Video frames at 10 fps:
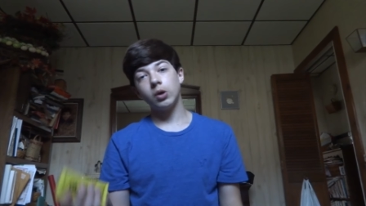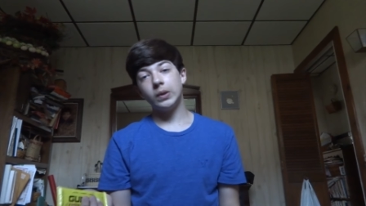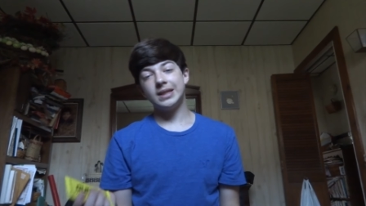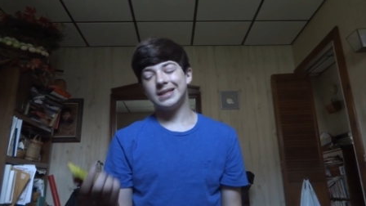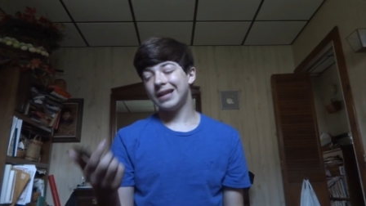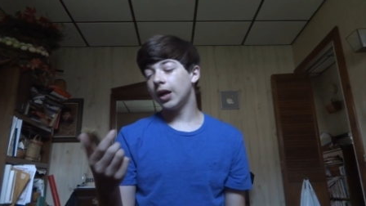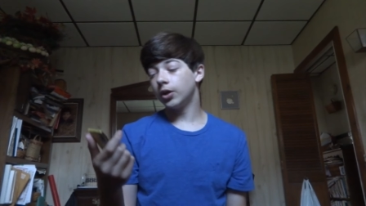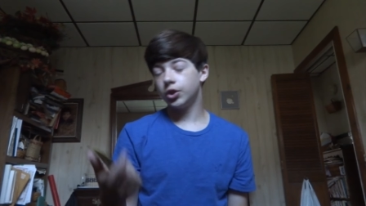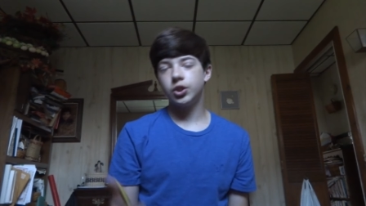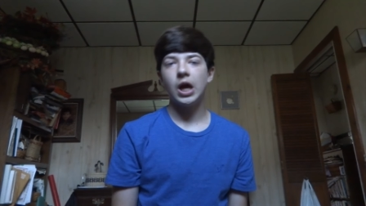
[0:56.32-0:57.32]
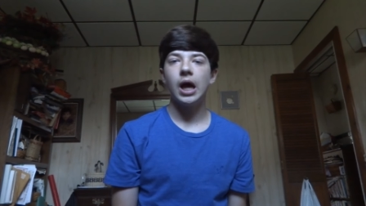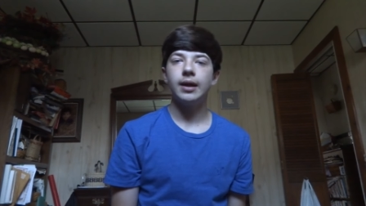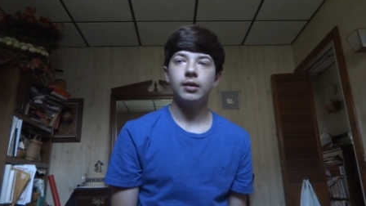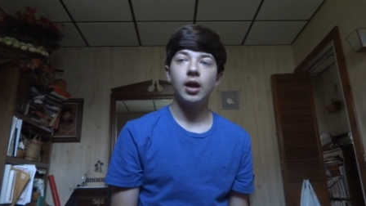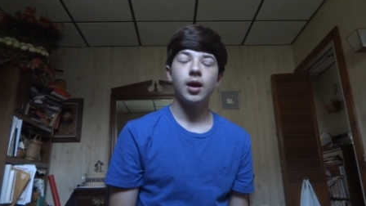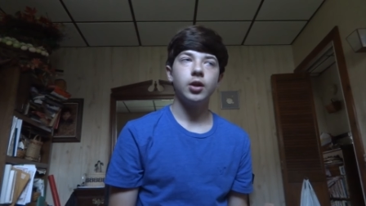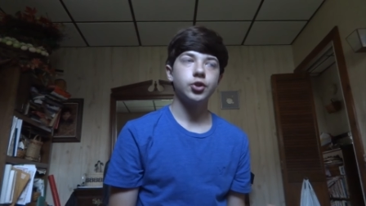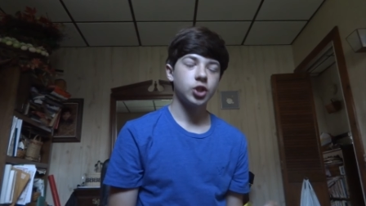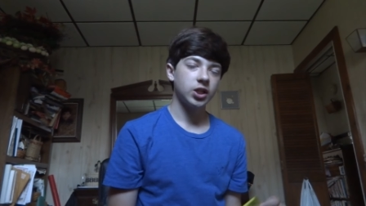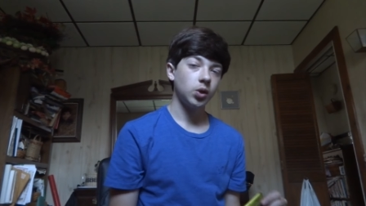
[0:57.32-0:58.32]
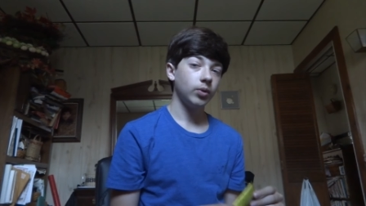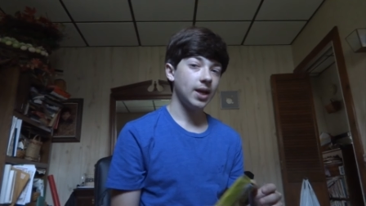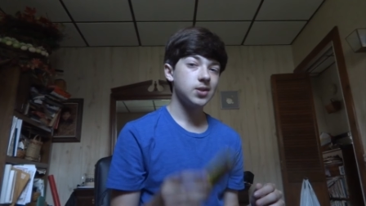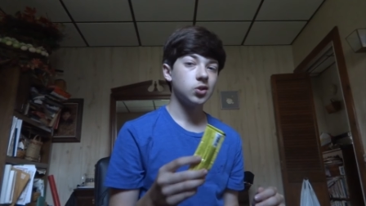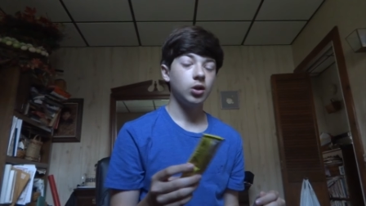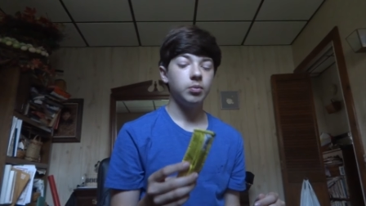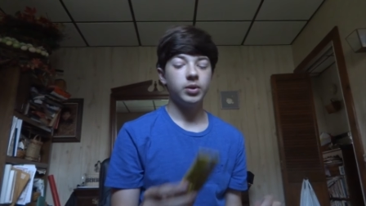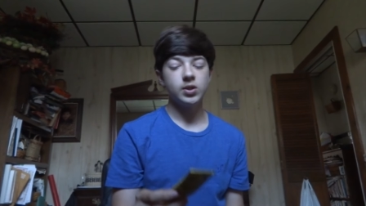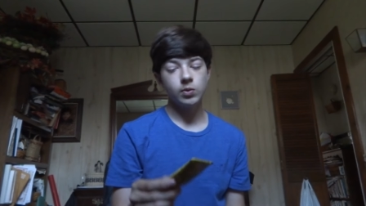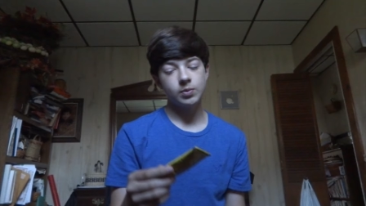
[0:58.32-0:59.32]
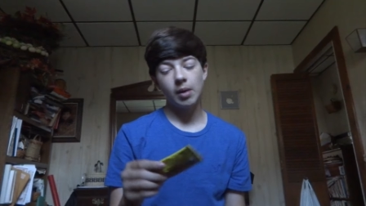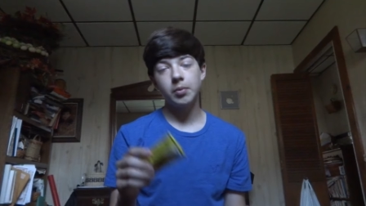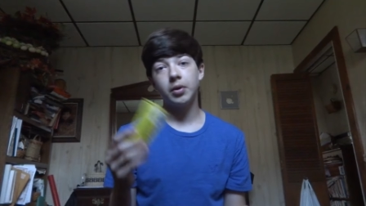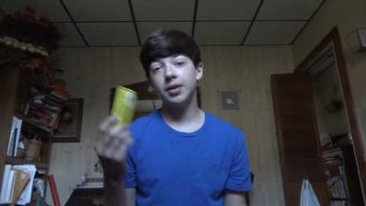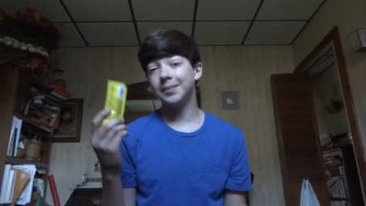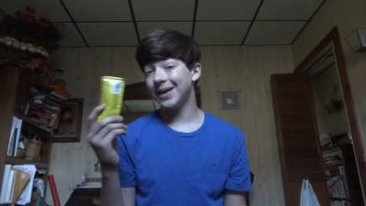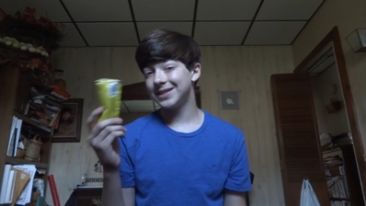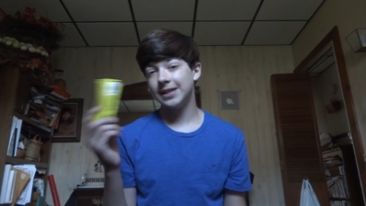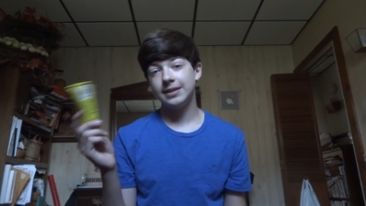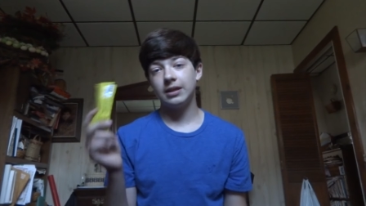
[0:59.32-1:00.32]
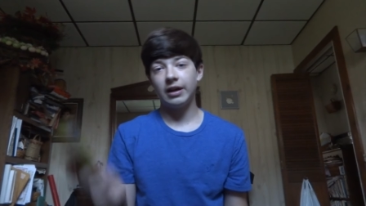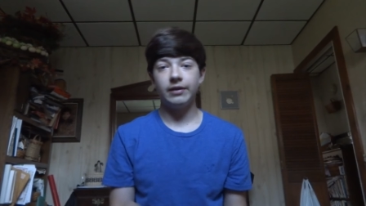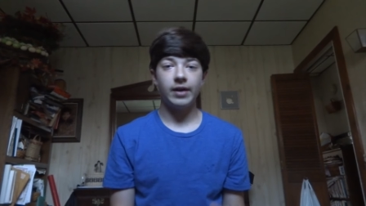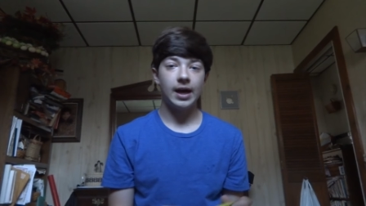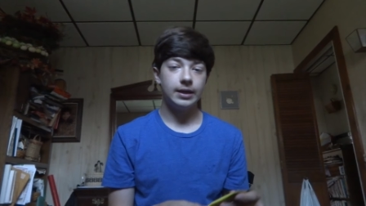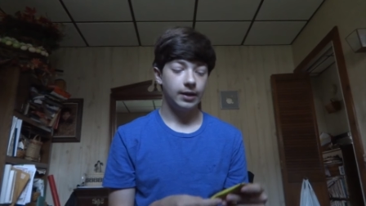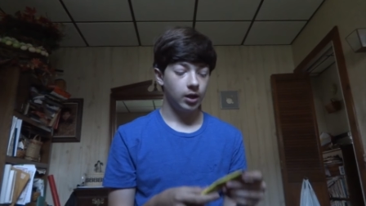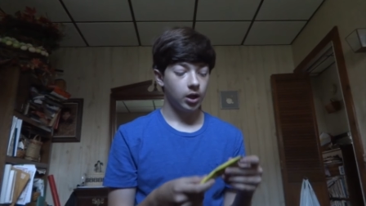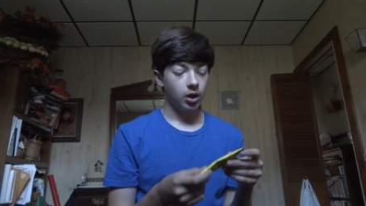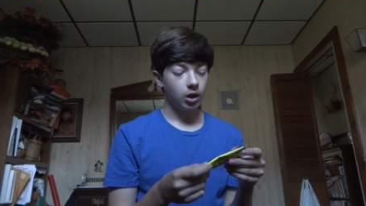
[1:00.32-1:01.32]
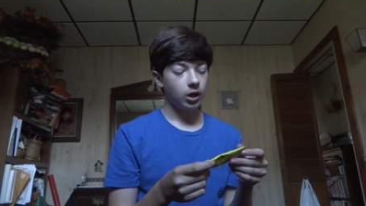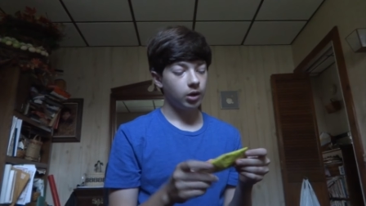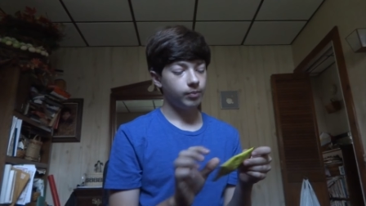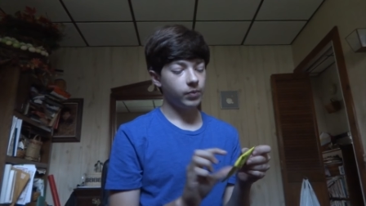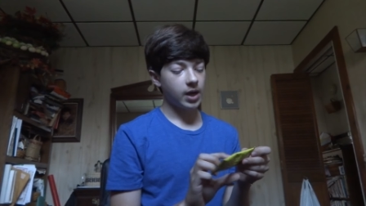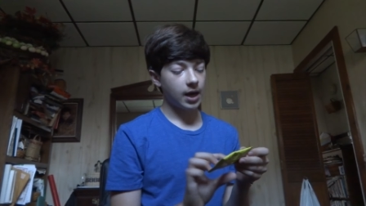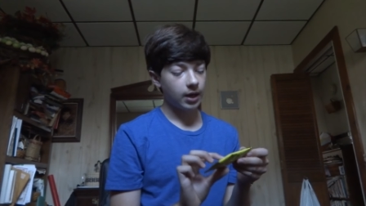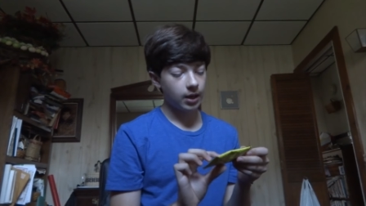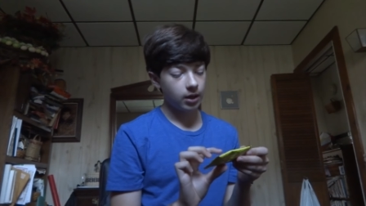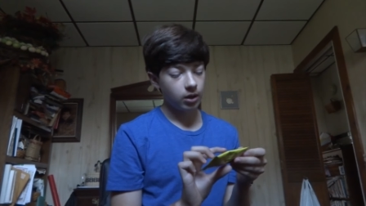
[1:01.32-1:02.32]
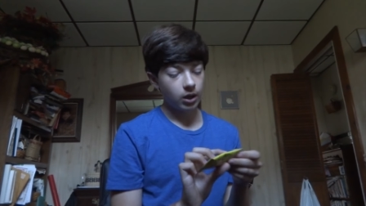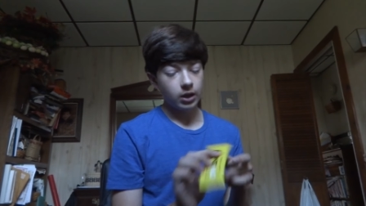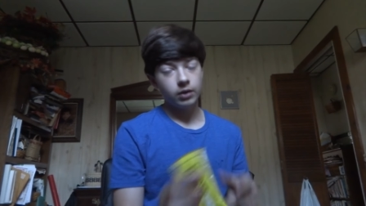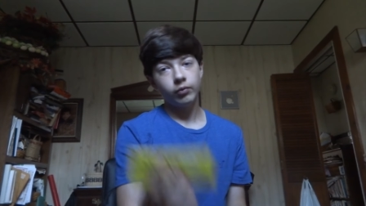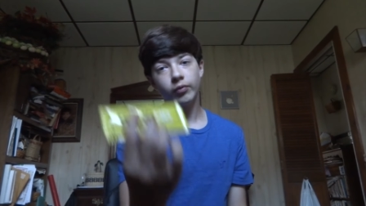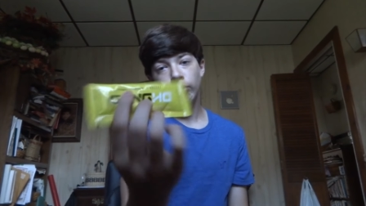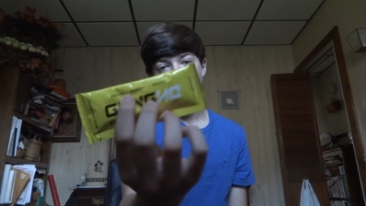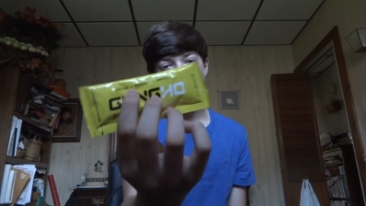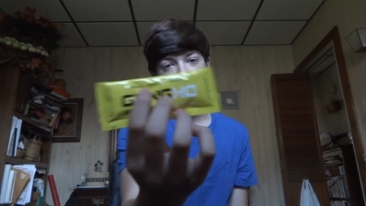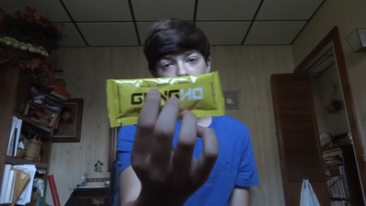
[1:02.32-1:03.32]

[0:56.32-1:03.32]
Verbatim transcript: Ho is, it's an energy shot, and a lot of energy shots don't taste good, but this one's probably one of the best tasting I've had, um, and it, for focus,